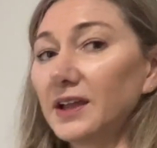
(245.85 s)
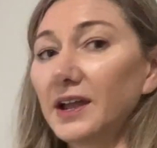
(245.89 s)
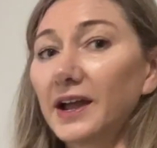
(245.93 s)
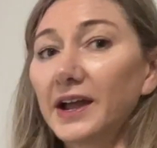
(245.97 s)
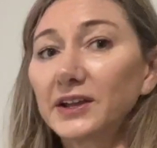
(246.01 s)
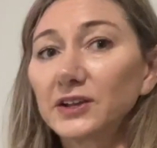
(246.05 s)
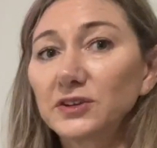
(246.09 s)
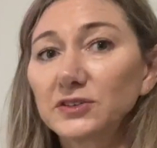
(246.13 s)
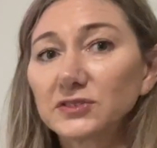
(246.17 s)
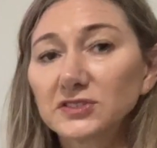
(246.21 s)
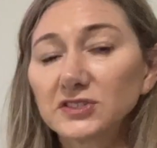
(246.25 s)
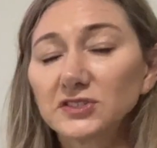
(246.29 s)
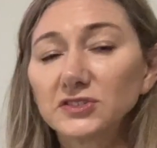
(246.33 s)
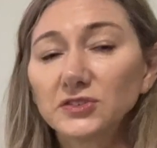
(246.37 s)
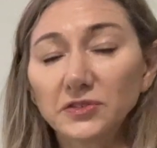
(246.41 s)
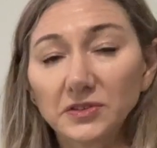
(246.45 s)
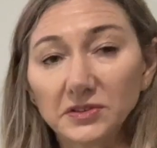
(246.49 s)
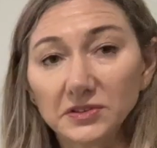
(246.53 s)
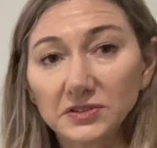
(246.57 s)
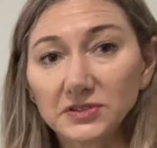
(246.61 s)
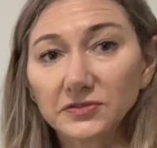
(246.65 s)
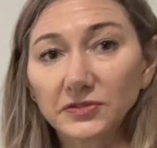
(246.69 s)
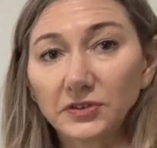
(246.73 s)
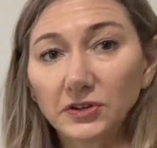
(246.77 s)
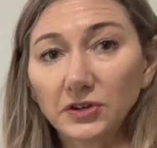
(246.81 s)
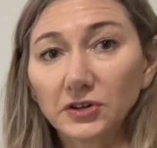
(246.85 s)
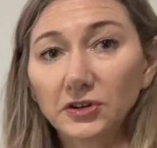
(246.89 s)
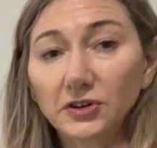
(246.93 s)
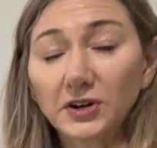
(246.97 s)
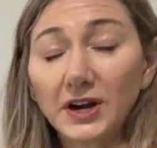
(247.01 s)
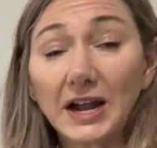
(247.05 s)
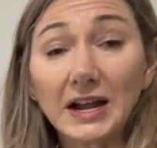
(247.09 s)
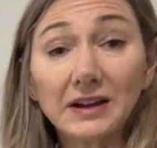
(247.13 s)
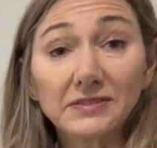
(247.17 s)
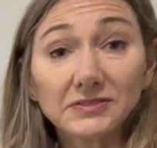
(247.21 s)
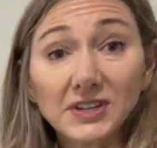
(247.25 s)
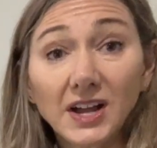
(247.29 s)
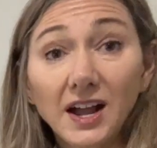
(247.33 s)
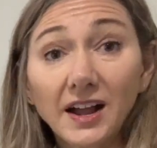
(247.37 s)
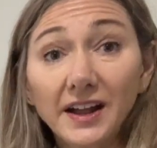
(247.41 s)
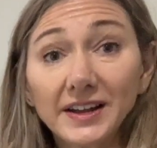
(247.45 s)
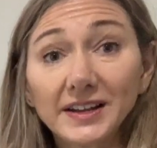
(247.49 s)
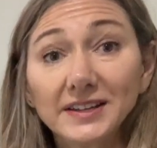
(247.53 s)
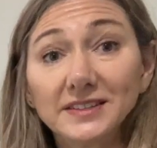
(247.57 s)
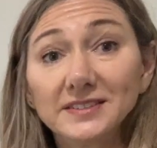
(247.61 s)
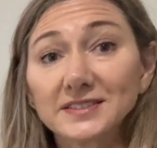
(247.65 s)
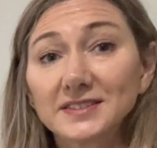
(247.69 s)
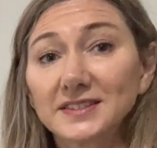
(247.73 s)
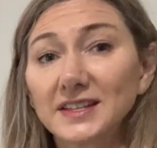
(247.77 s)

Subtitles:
I used to do this for Kraft Heinz.